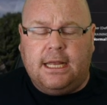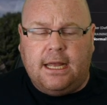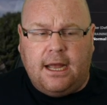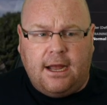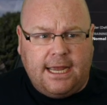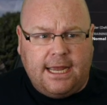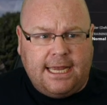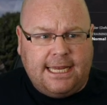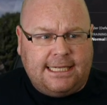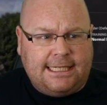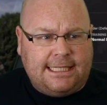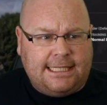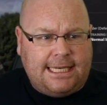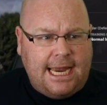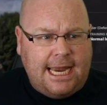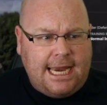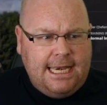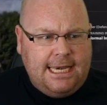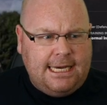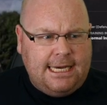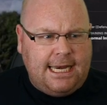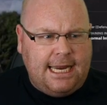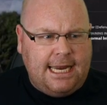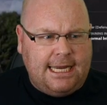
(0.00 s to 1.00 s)
I
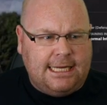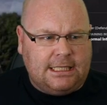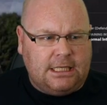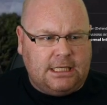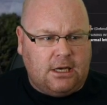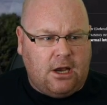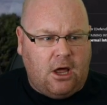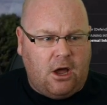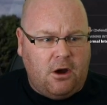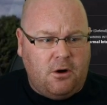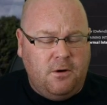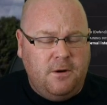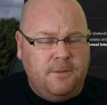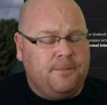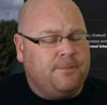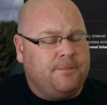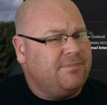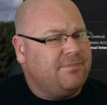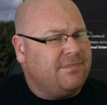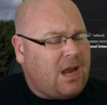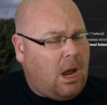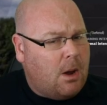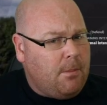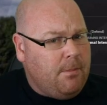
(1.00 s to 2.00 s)
extended his loan.
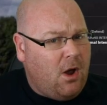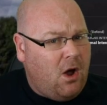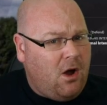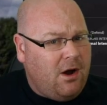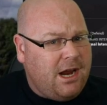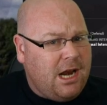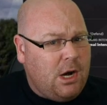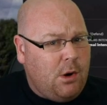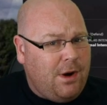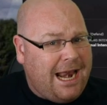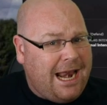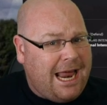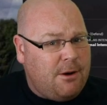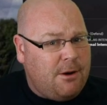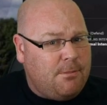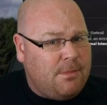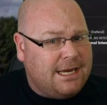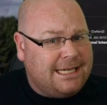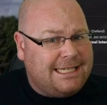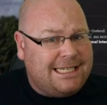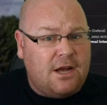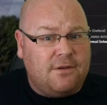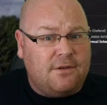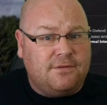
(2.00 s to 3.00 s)
I'm not going to allow
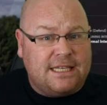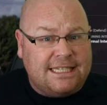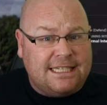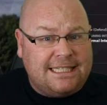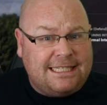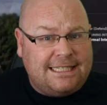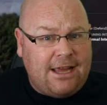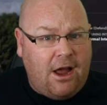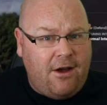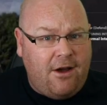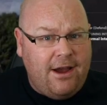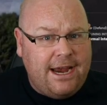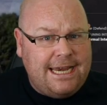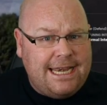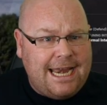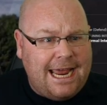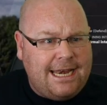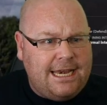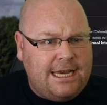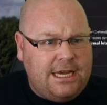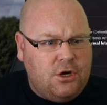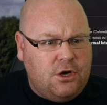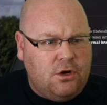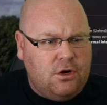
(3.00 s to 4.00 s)
myself to sign
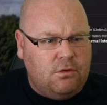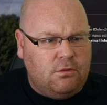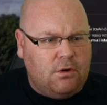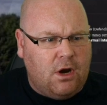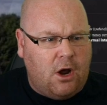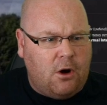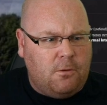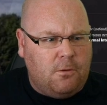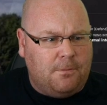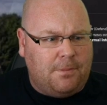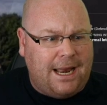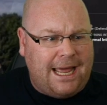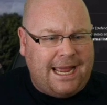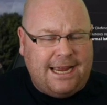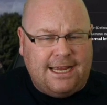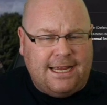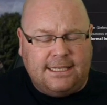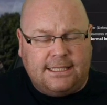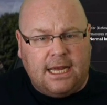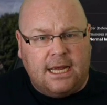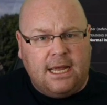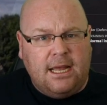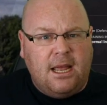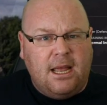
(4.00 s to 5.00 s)
any new loan
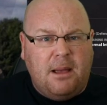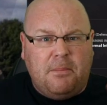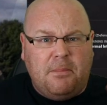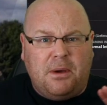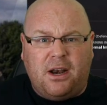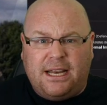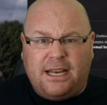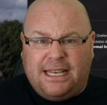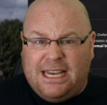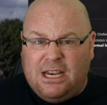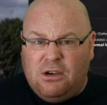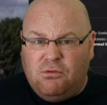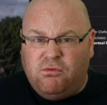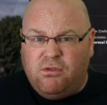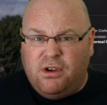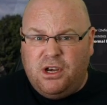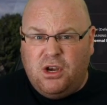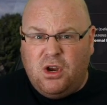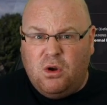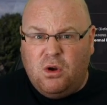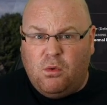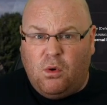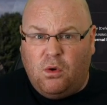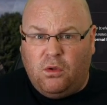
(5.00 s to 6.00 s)
players, but I did
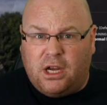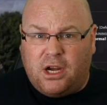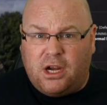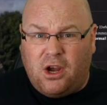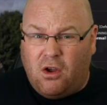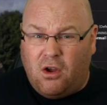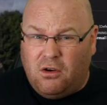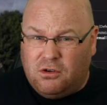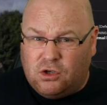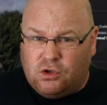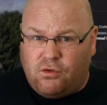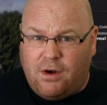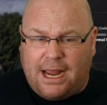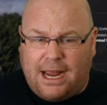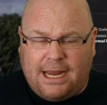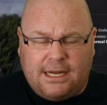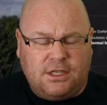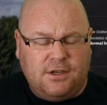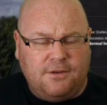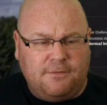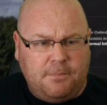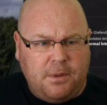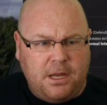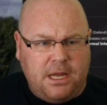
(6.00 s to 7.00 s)
renew all the
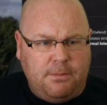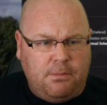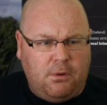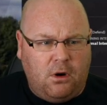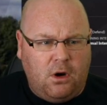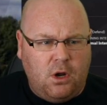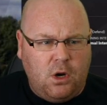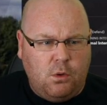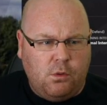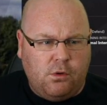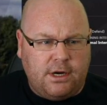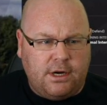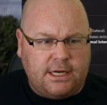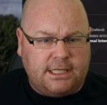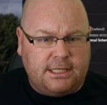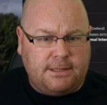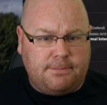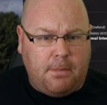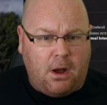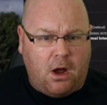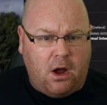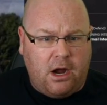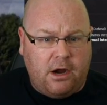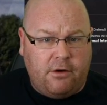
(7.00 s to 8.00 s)
contracts of people who were
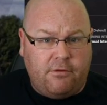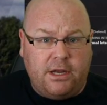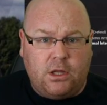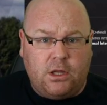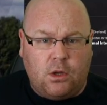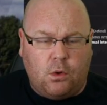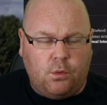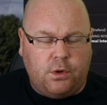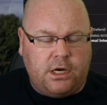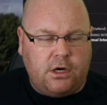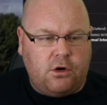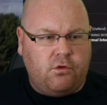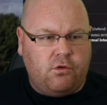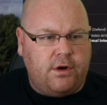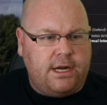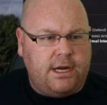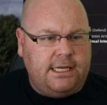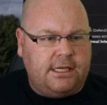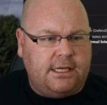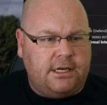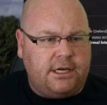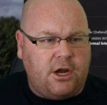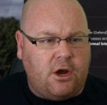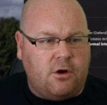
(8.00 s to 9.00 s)
expiring that would agree
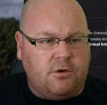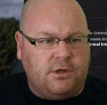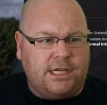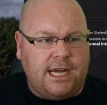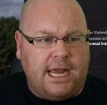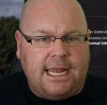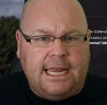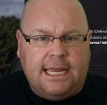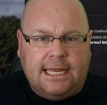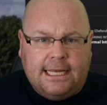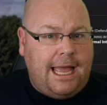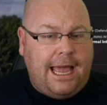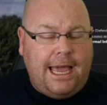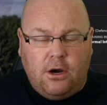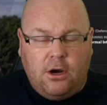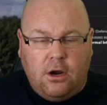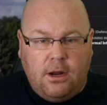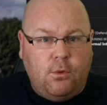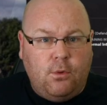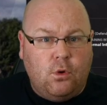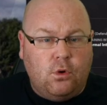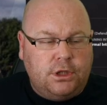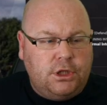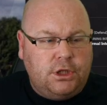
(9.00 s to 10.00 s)
to negotiate, and I
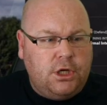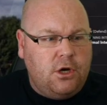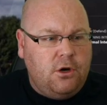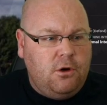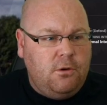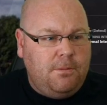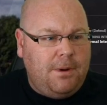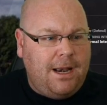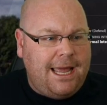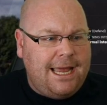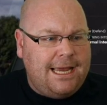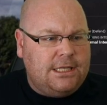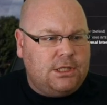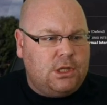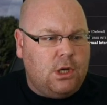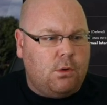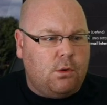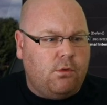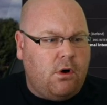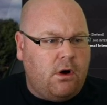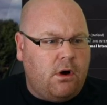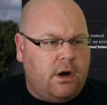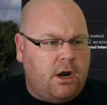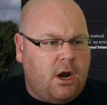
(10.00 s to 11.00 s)
bought two players that
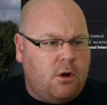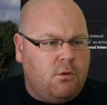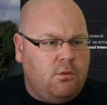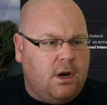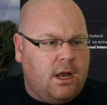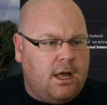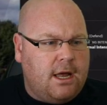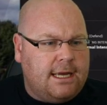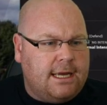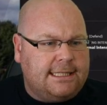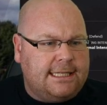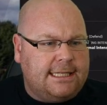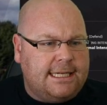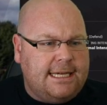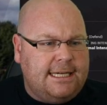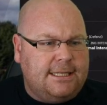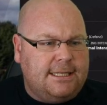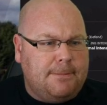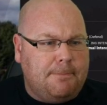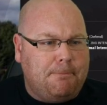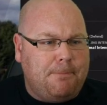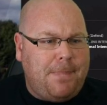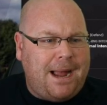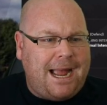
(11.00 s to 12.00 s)
were on loan last
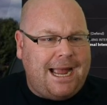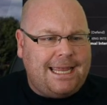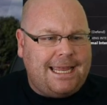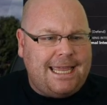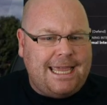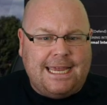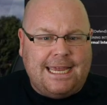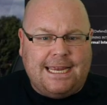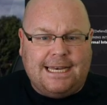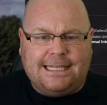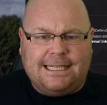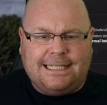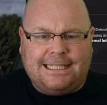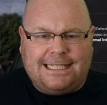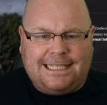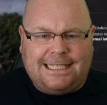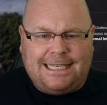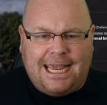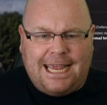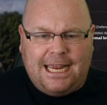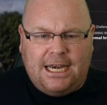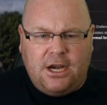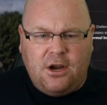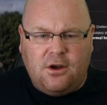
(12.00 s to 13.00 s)
season back in,
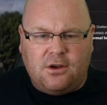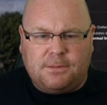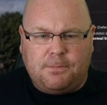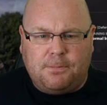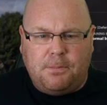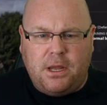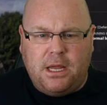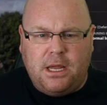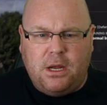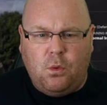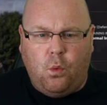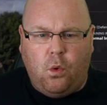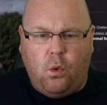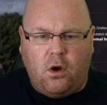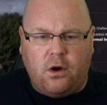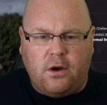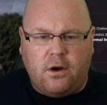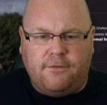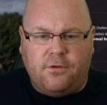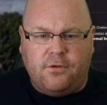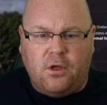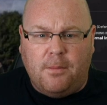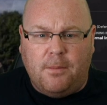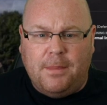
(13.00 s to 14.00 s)
Stelios being one
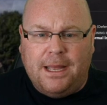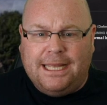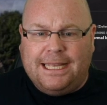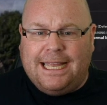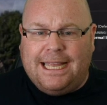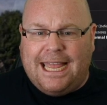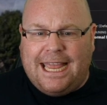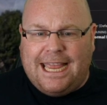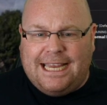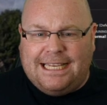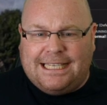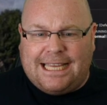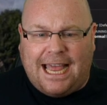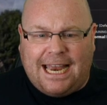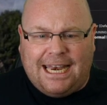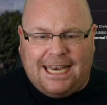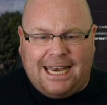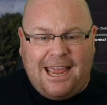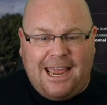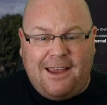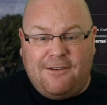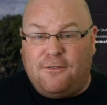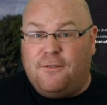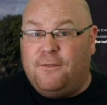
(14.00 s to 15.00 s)
of them. He's a
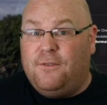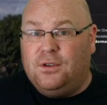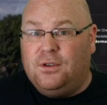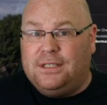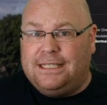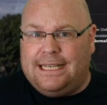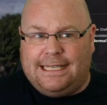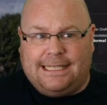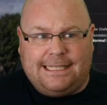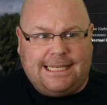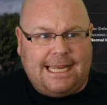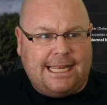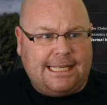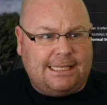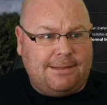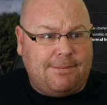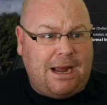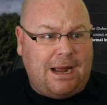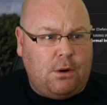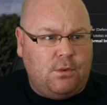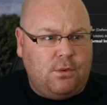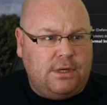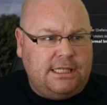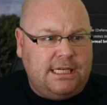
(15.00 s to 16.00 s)
left-footed
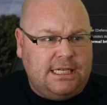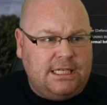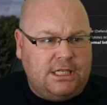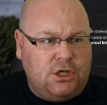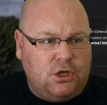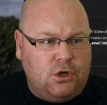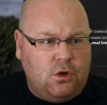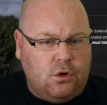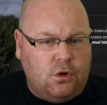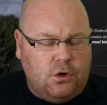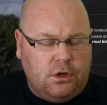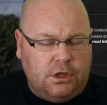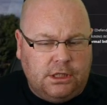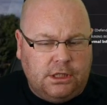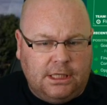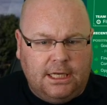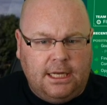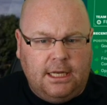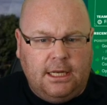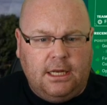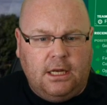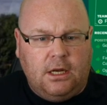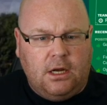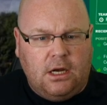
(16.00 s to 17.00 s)
centre-back, which is good,
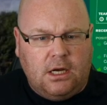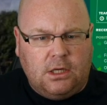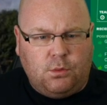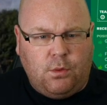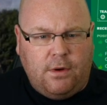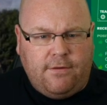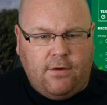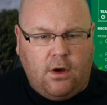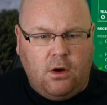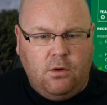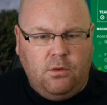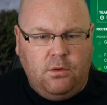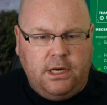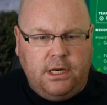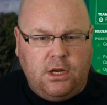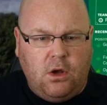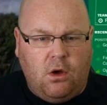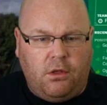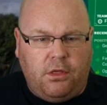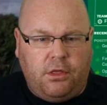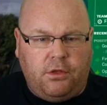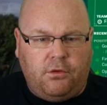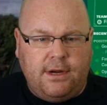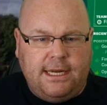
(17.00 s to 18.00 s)
as we've only
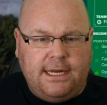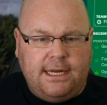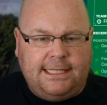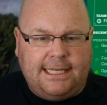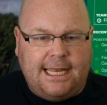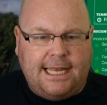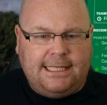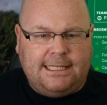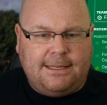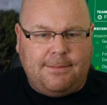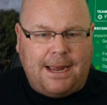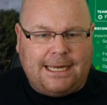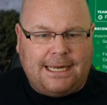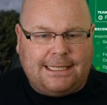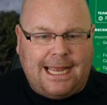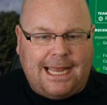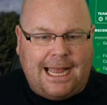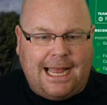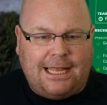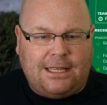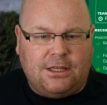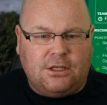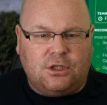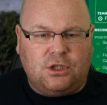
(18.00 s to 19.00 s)
got three centre-backs
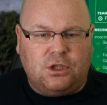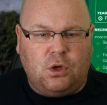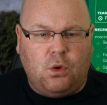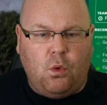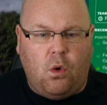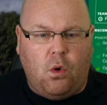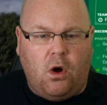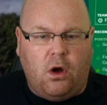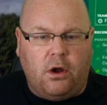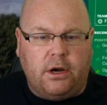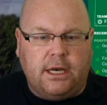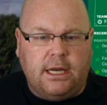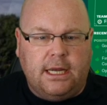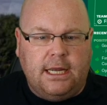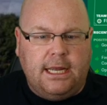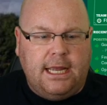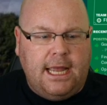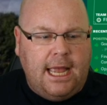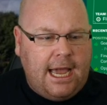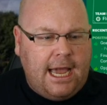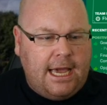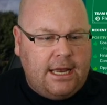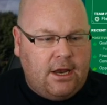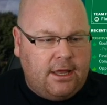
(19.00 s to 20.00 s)
at the squad.
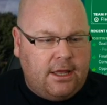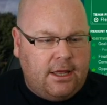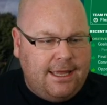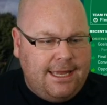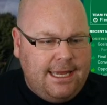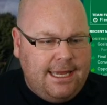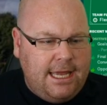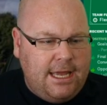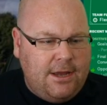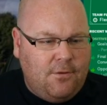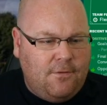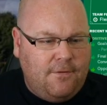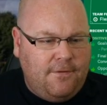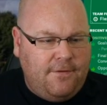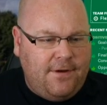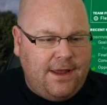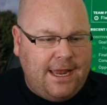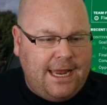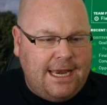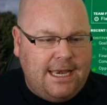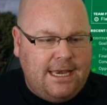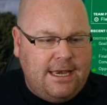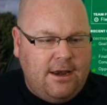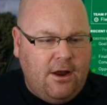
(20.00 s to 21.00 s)
And I think he'll
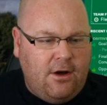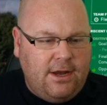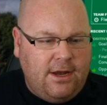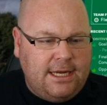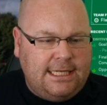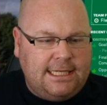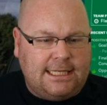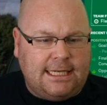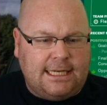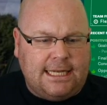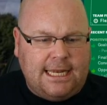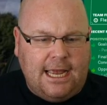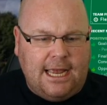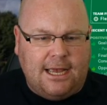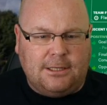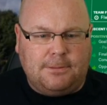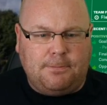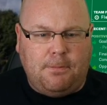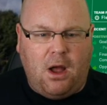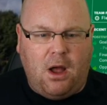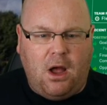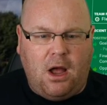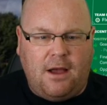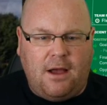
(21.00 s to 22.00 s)
fit in nicely as
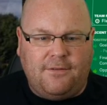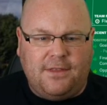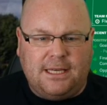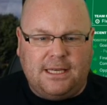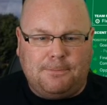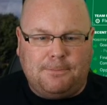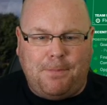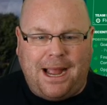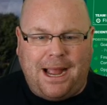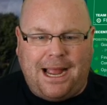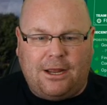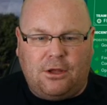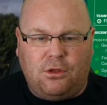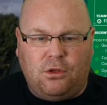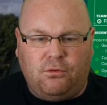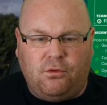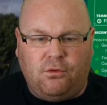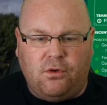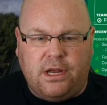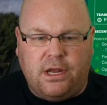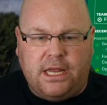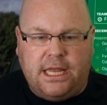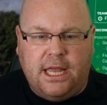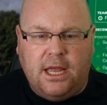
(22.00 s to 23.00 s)
part of this back
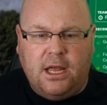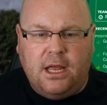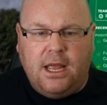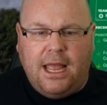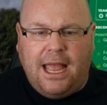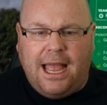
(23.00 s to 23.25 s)
three.